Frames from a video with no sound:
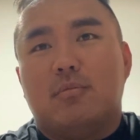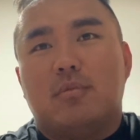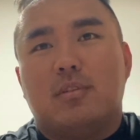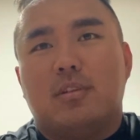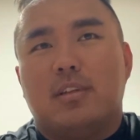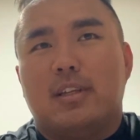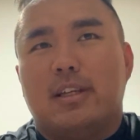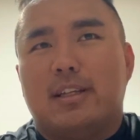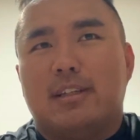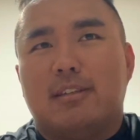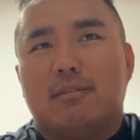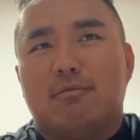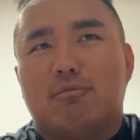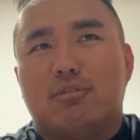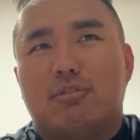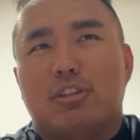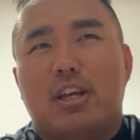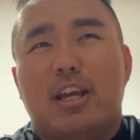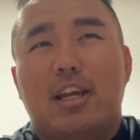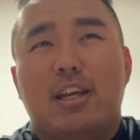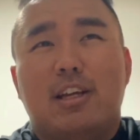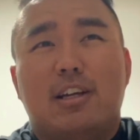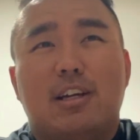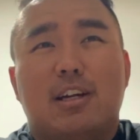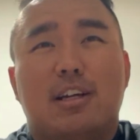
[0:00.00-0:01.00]
like the
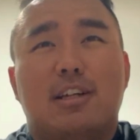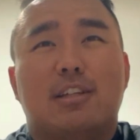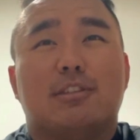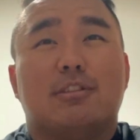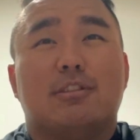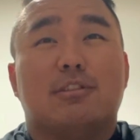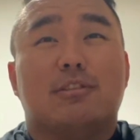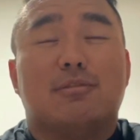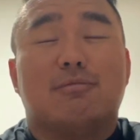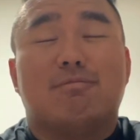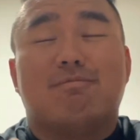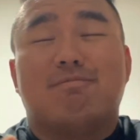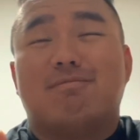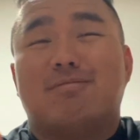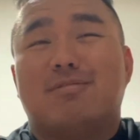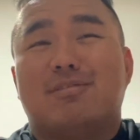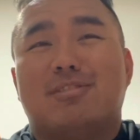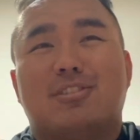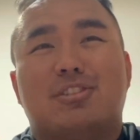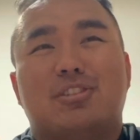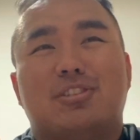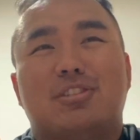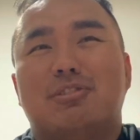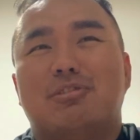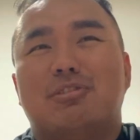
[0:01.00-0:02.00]
ACOG
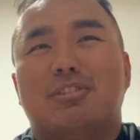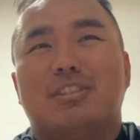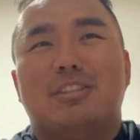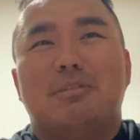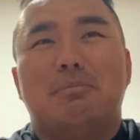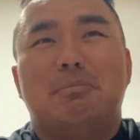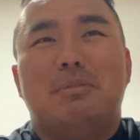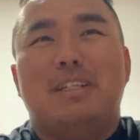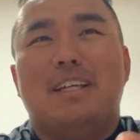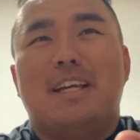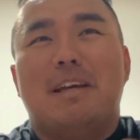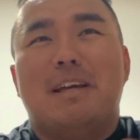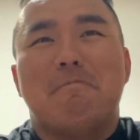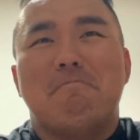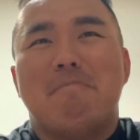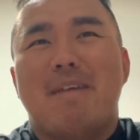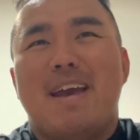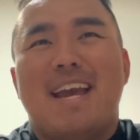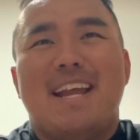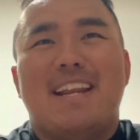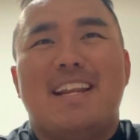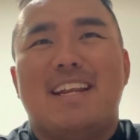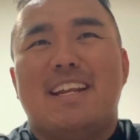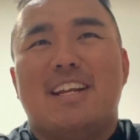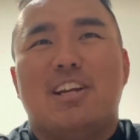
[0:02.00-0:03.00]
shouldn't really be a
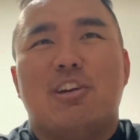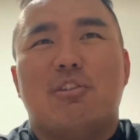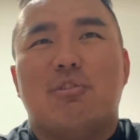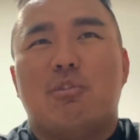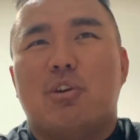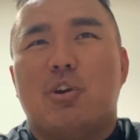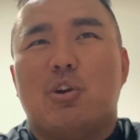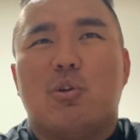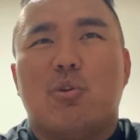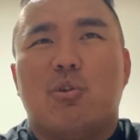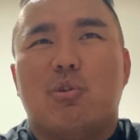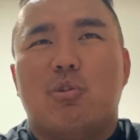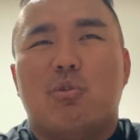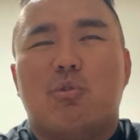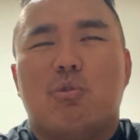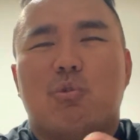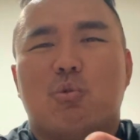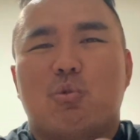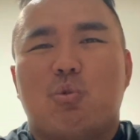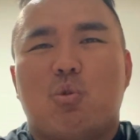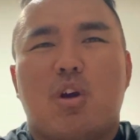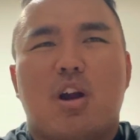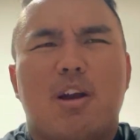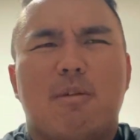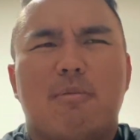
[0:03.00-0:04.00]
mandated or a
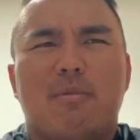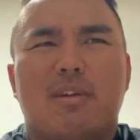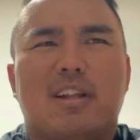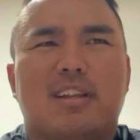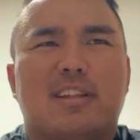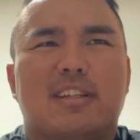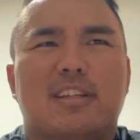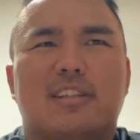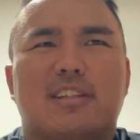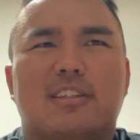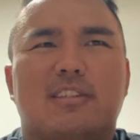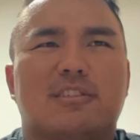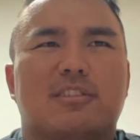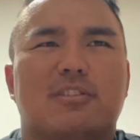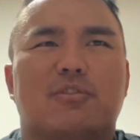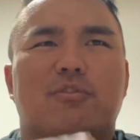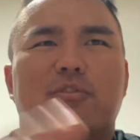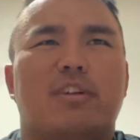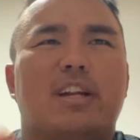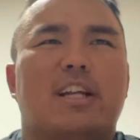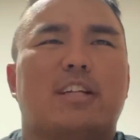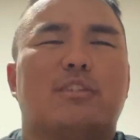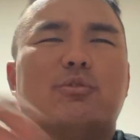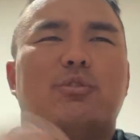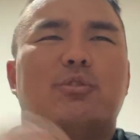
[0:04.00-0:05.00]
requirement. I think the
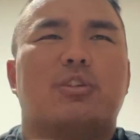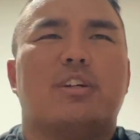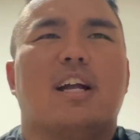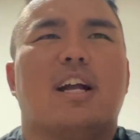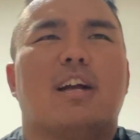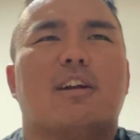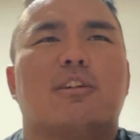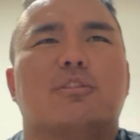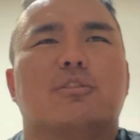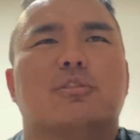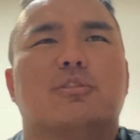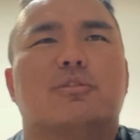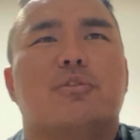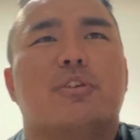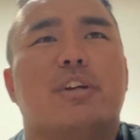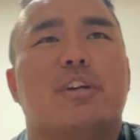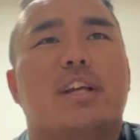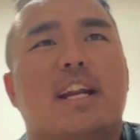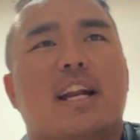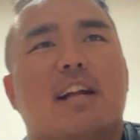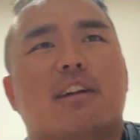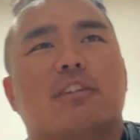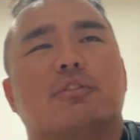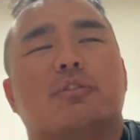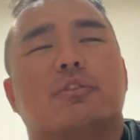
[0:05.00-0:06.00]
next 48 hours
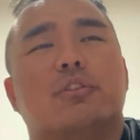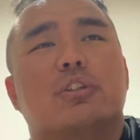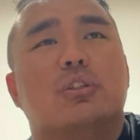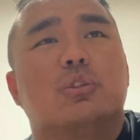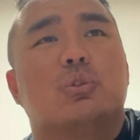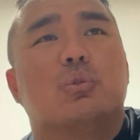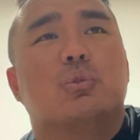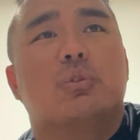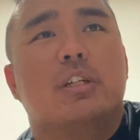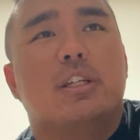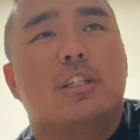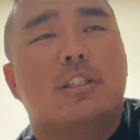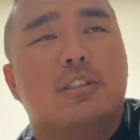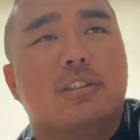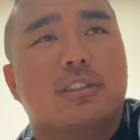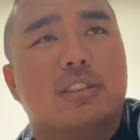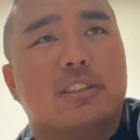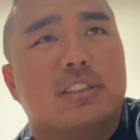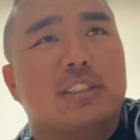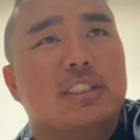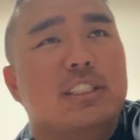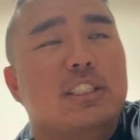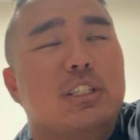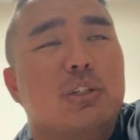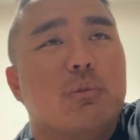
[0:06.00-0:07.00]
for those who did
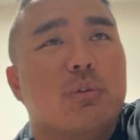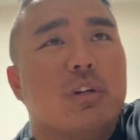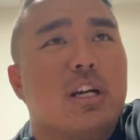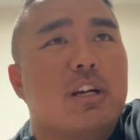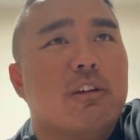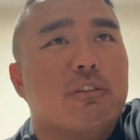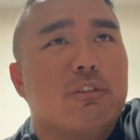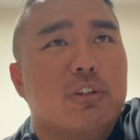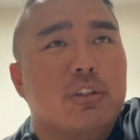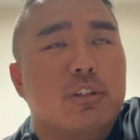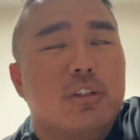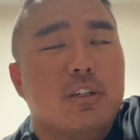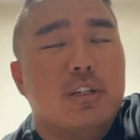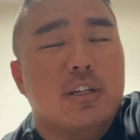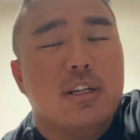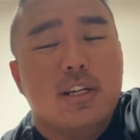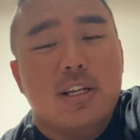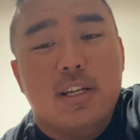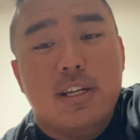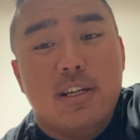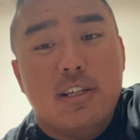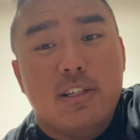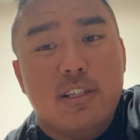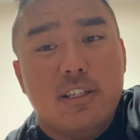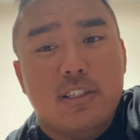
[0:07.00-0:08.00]
succeed or whatever,
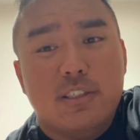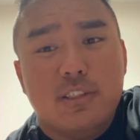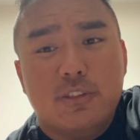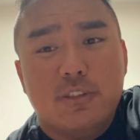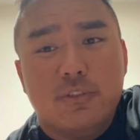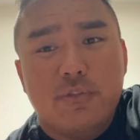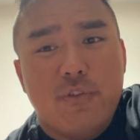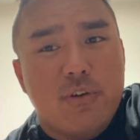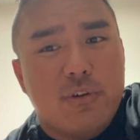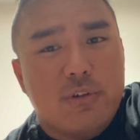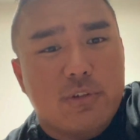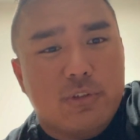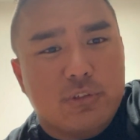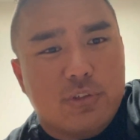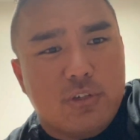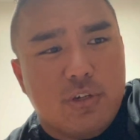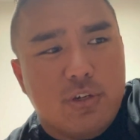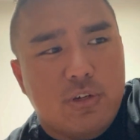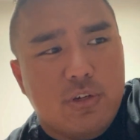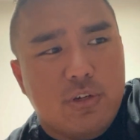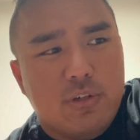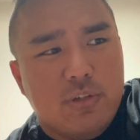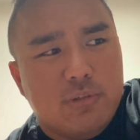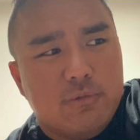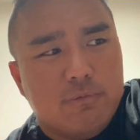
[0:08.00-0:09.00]
is just focus
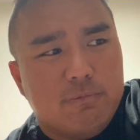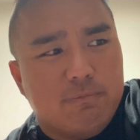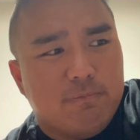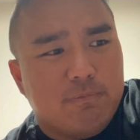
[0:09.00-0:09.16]
on